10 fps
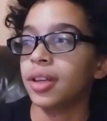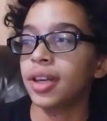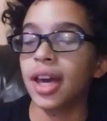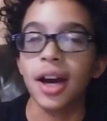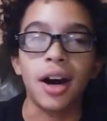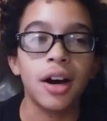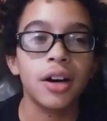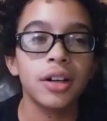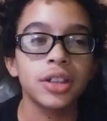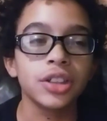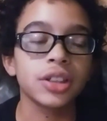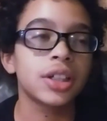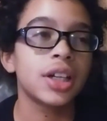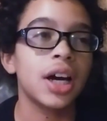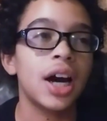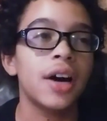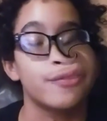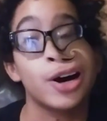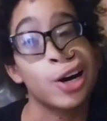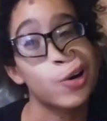yeah, you're gonna
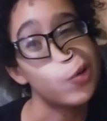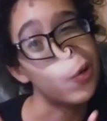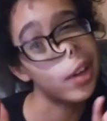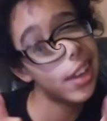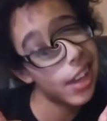have a cool